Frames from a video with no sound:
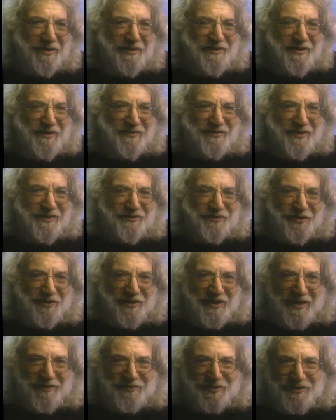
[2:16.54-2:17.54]
that these things
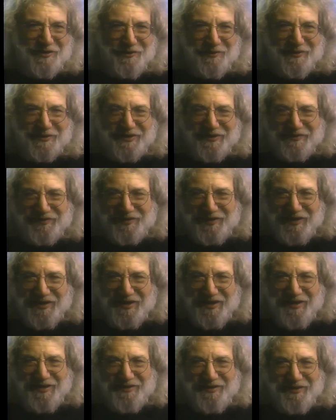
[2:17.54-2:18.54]
all have to do with
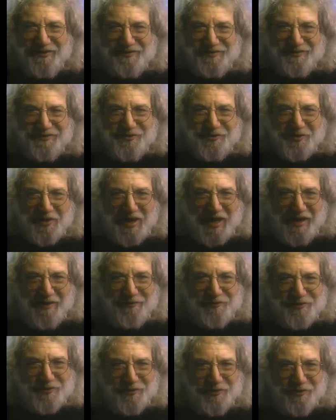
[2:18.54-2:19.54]
this
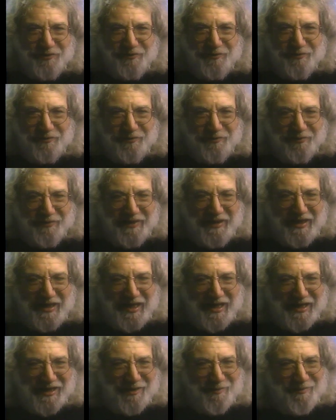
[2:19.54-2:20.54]
drive to
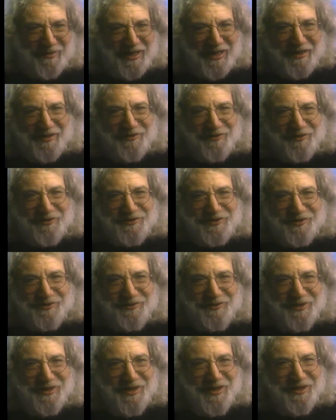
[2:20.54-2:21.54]
reanimate or
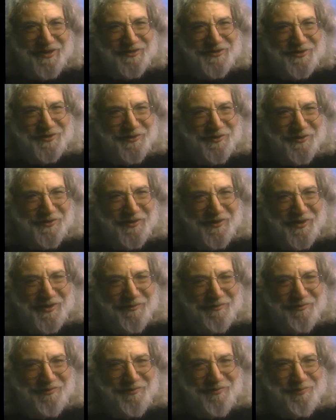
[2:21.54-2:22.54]
to
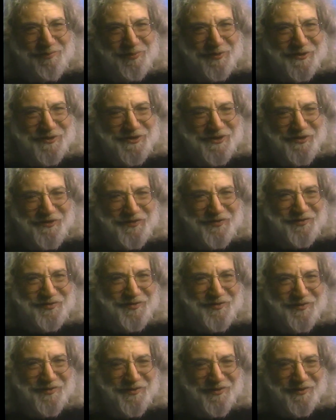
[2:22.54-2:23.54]

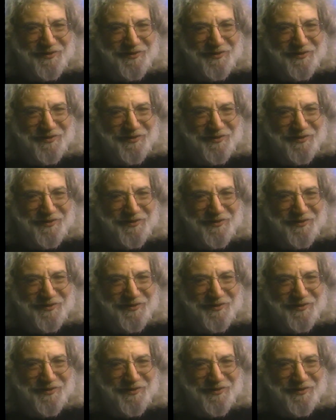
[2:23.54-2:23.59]
produce